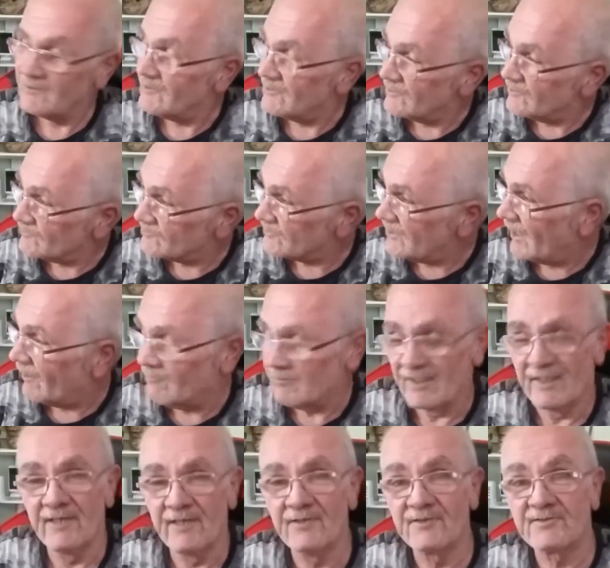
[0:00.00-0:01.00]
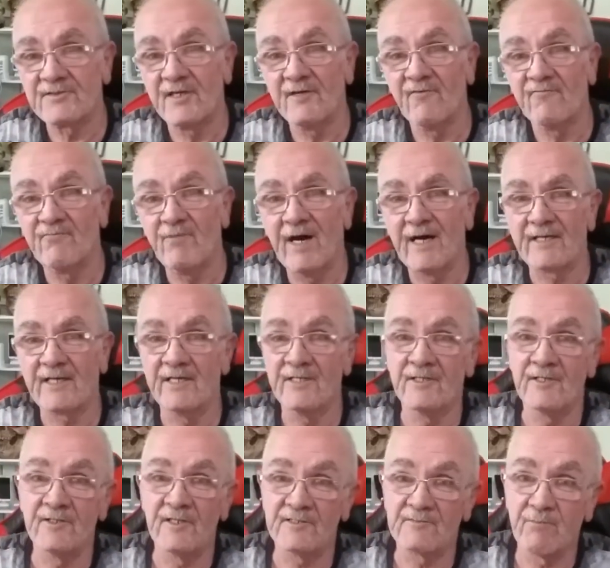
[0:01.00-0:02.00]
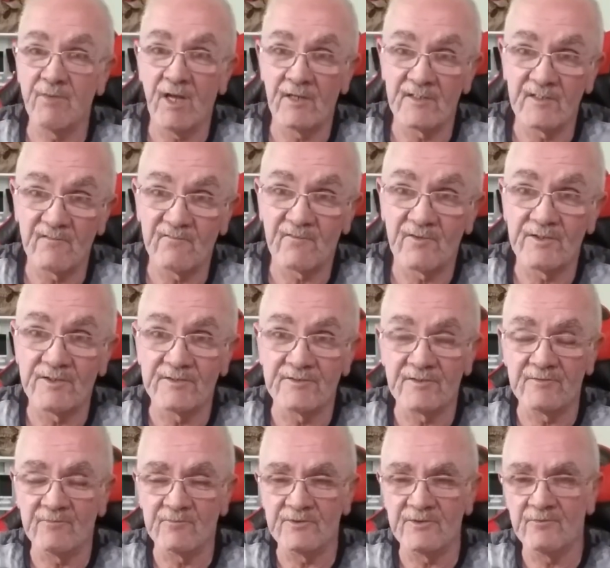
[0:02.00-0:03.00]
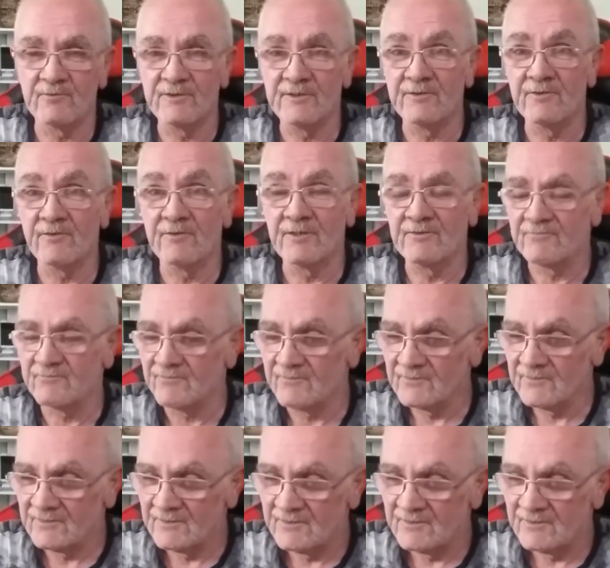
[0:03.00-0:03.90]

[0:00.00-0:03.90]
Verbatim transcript: who's now let herself back in and it's bloody freezing with the window open.